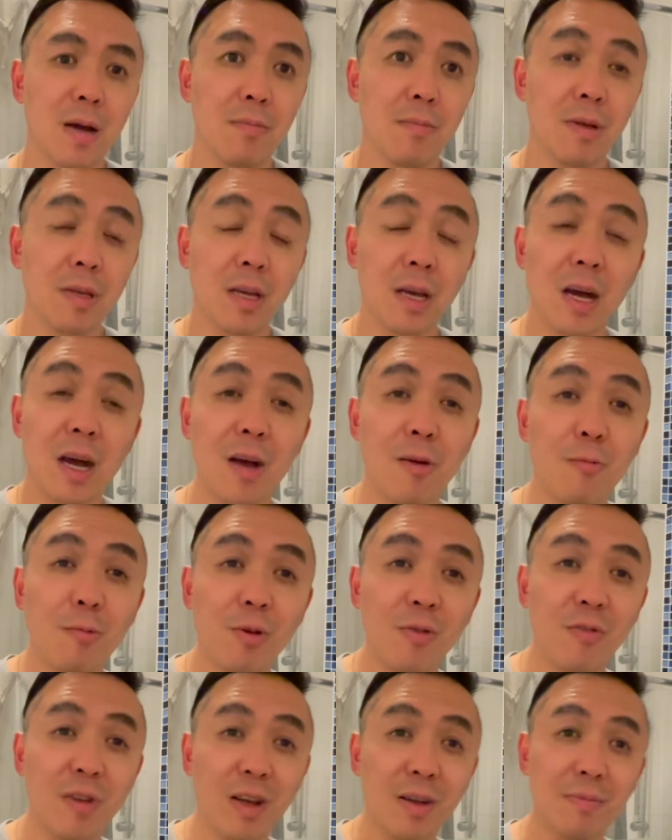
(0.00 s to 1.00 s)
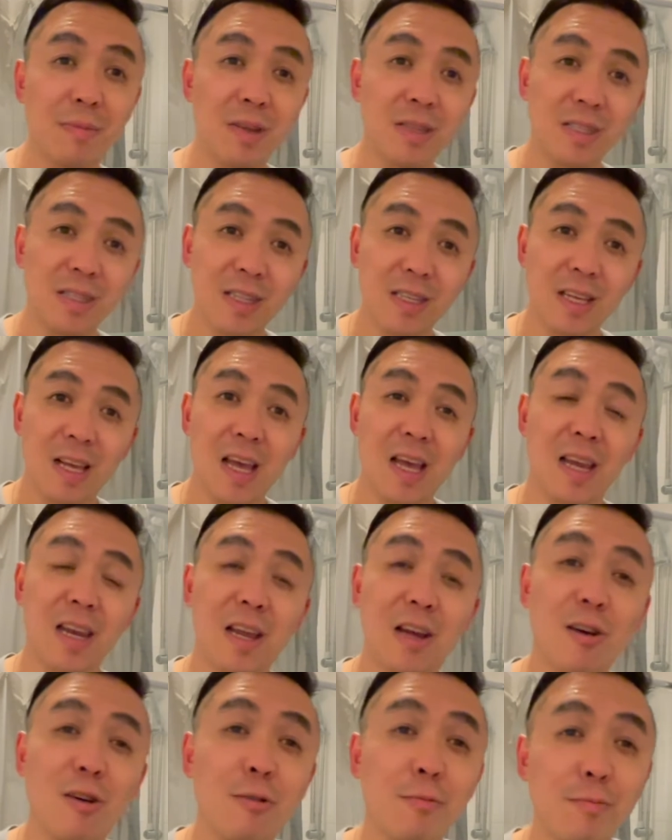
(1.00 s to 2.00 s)
Yeah, I would recommend it, and
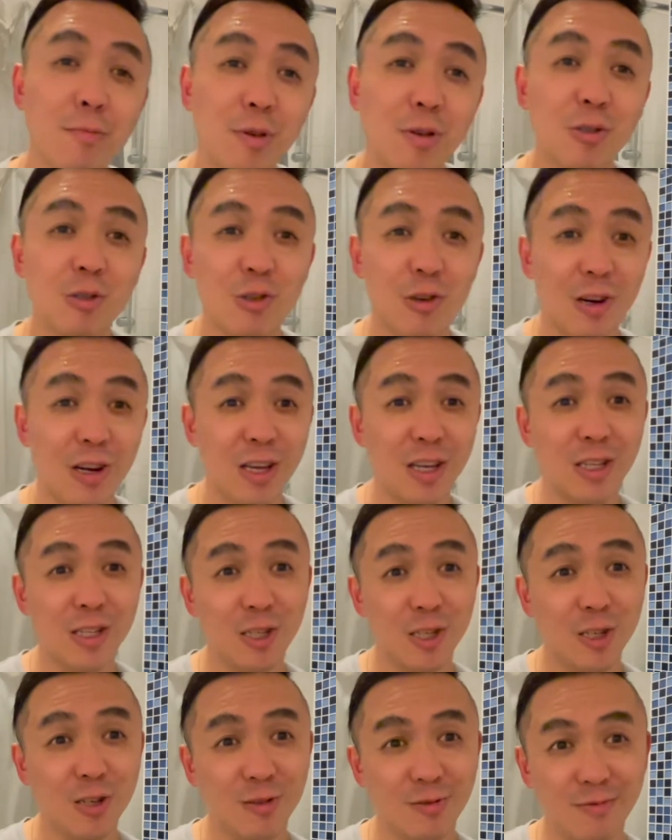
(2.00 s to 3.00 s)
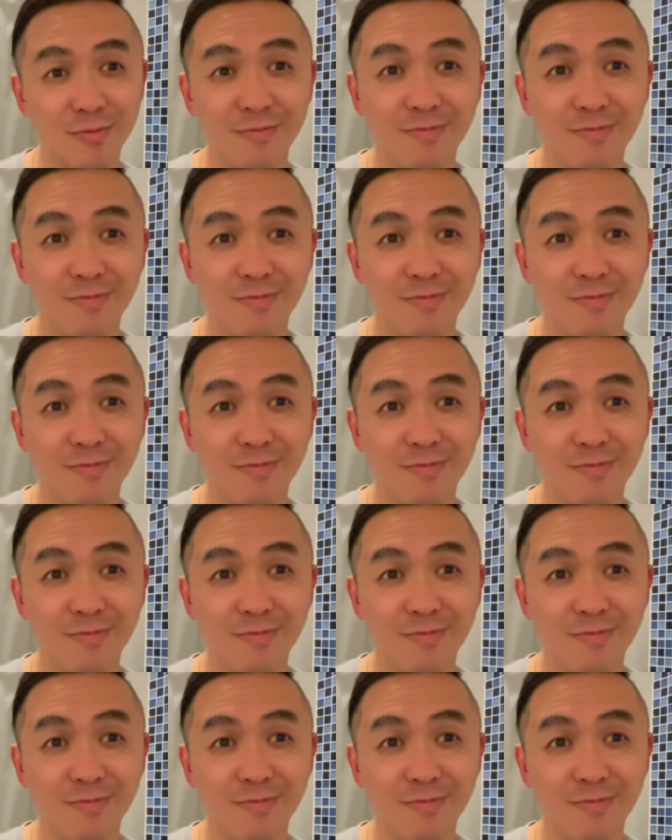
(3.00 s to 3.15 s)
I hope you try it too.